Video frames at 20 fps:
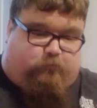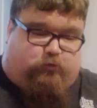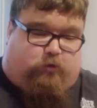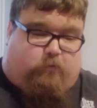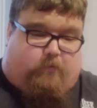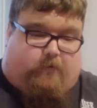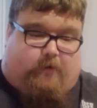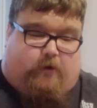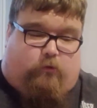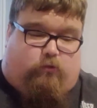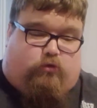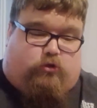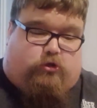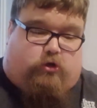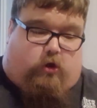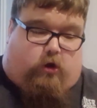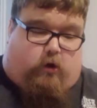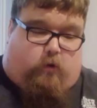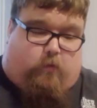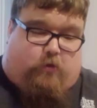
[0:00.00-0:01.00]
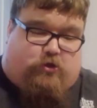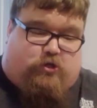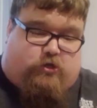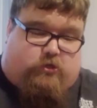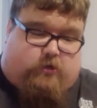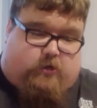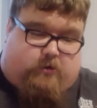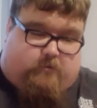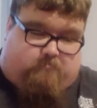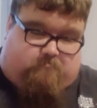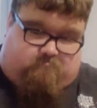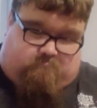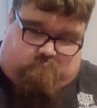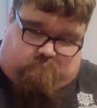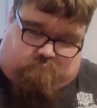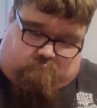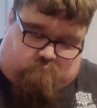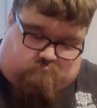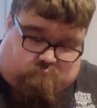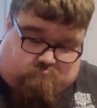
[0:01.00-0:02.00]
Got my Devil Scarlet Witch in there.
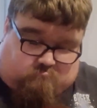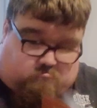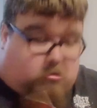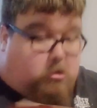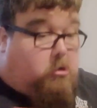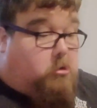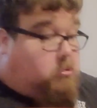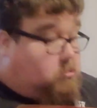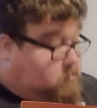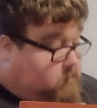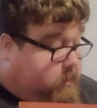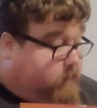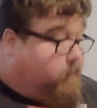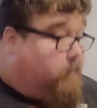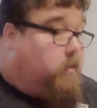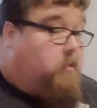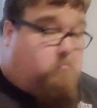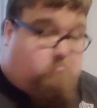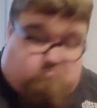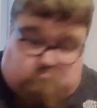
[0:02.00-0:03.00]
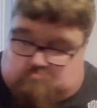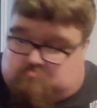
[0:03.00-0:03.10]
Nothing.